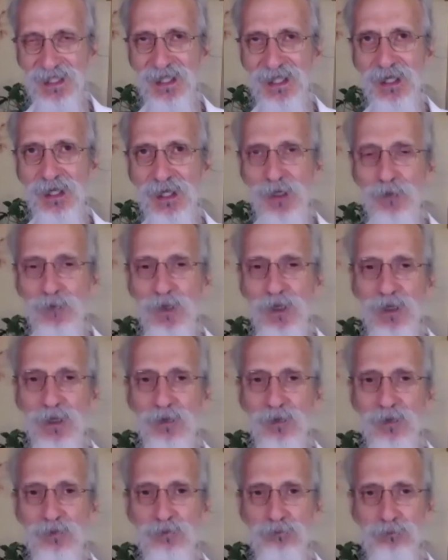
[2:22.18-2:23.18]

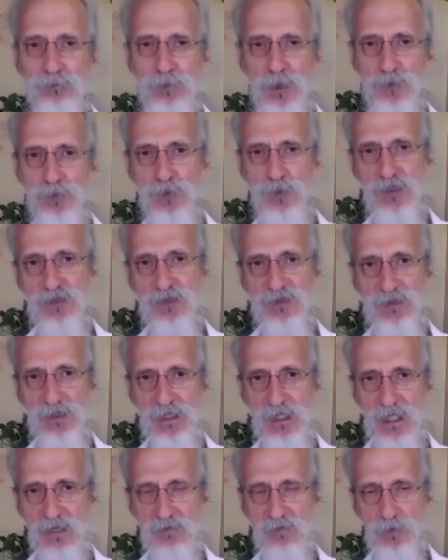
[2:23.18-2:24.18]
Well, mudras
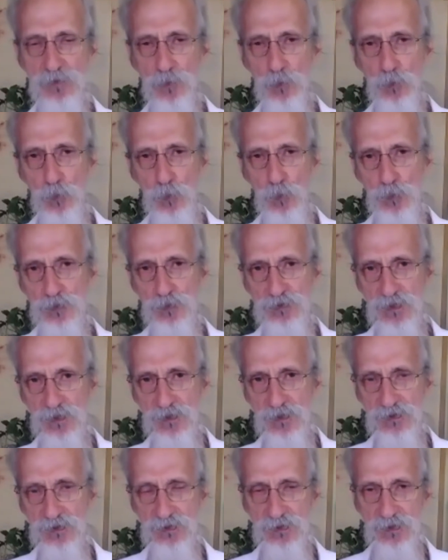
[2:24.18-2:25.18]
have their
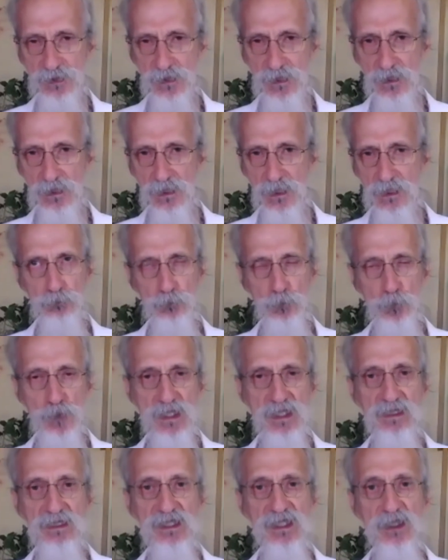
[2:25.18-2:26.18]
origins in the
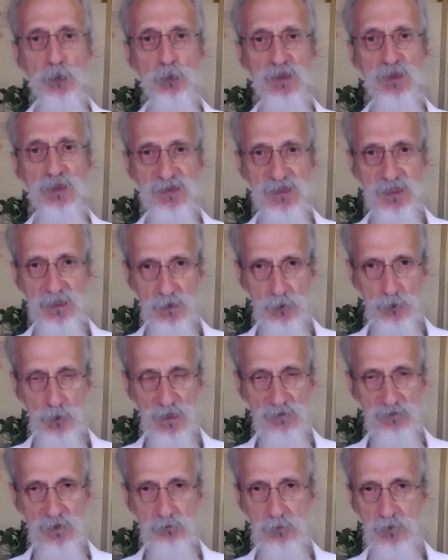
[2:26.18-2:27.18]
pre-linguistic or
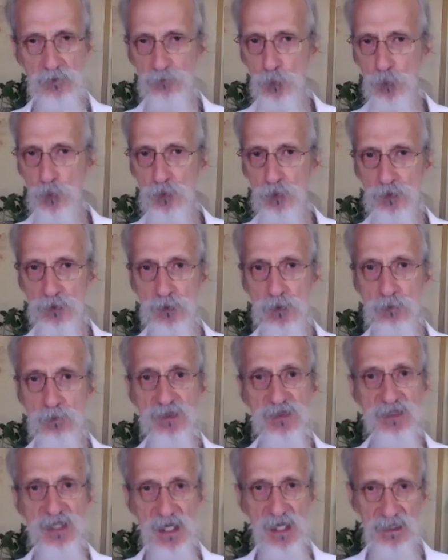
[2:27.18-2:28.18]
even before humans
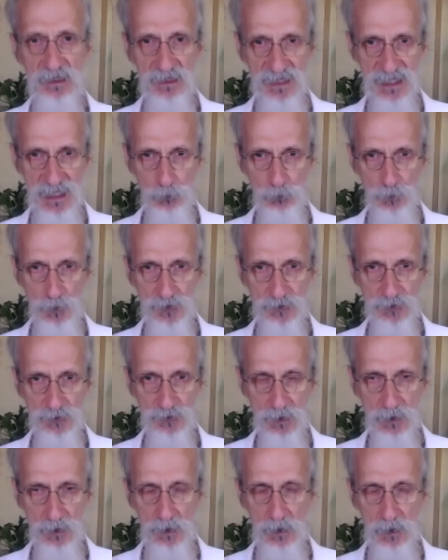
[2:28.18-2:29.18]
had language.
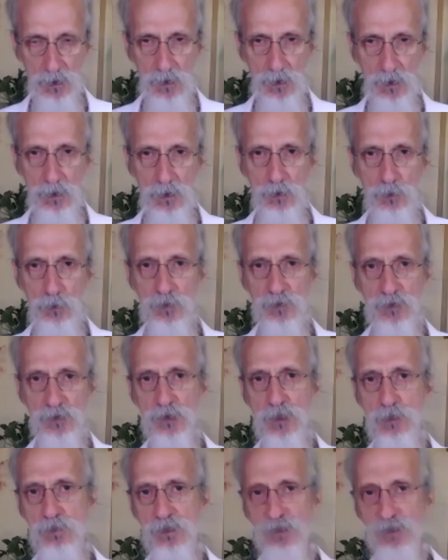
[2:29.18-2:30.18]
The
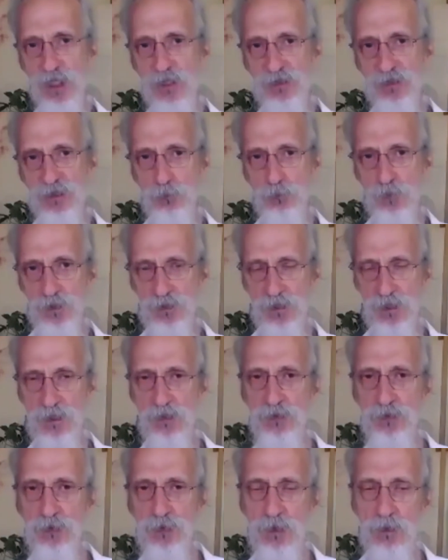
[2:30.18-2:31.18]
communication we did
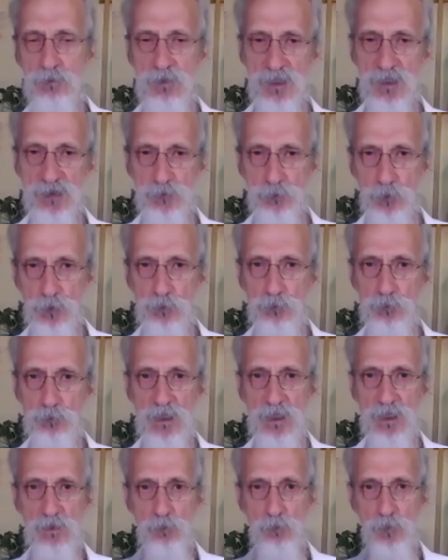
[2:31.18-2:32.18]
as humans were
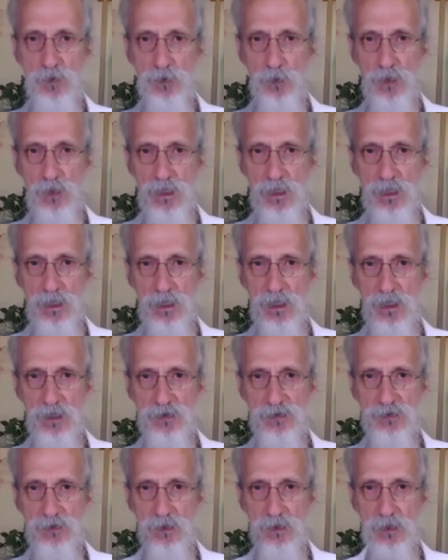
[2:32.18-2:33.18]
really with our
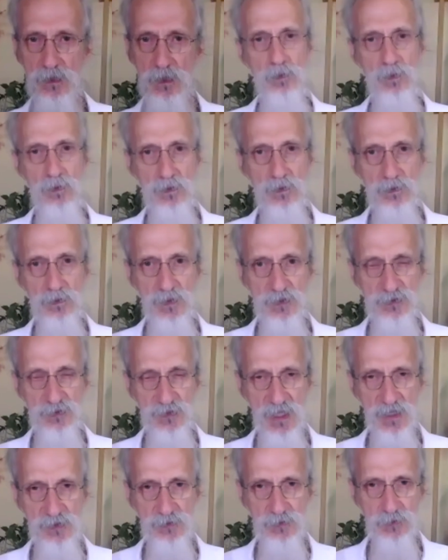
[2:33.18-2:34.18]
hands. The
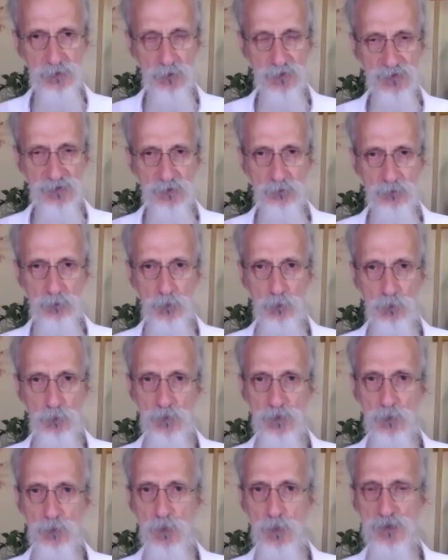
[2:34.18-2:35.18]
gestures were
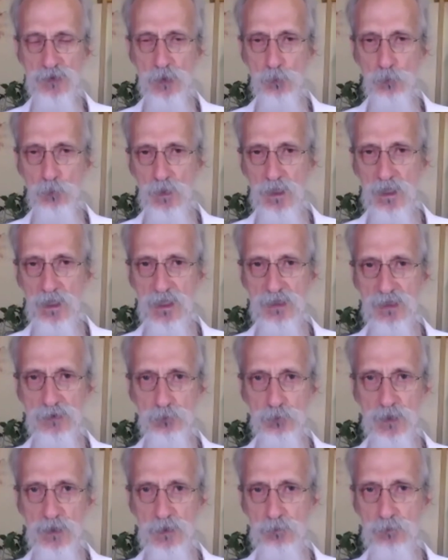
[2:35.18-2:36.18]
the original ways
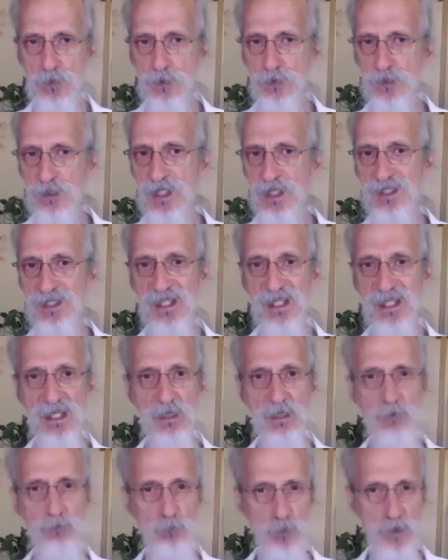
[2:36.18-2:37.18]
we communicate
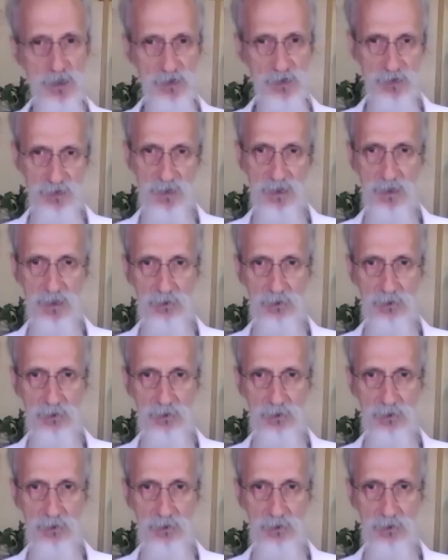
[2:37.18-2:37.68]
everything,